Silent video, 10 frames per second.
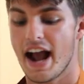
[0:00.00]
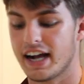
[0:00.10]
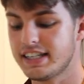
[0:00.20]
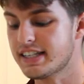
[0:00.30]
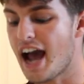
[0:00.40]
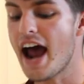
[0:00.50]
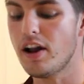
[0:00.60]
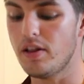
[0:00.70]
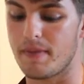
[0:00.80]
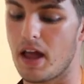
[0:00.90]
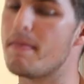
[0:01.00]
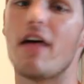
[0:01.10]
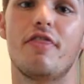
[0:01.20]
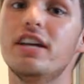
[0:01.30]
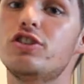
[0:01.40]
This it's kind
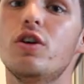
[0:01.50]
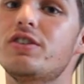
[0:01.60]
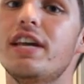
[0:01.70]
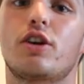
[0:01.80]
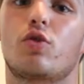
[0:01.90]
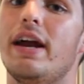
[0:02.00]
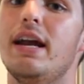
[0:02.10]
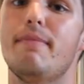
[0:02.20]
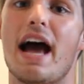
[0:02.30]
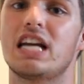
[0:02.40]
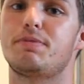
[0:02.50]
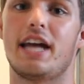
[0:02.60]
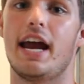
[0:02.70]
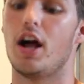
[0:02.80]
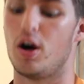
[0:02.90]
of, this looks like green mashed
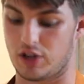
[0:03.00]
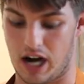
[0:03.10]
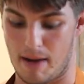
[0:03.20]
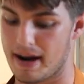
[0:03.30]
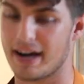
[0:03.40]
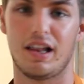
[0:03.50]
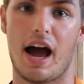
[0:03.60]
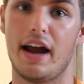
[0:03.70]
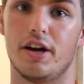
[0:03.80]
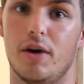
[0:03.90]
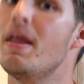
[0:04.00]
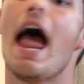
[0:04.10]
potatoes, Like, I'm not gonna lie to you.